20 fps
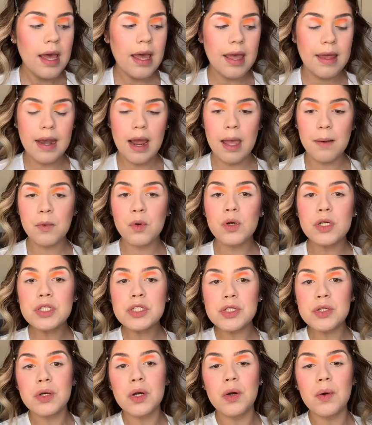And I'm going
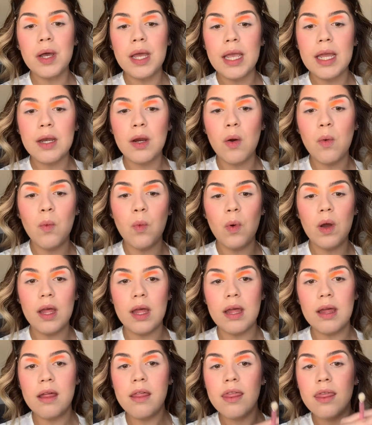to go in
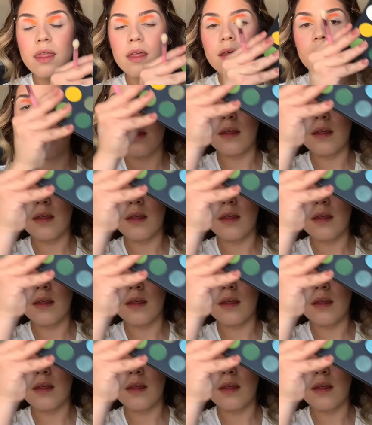with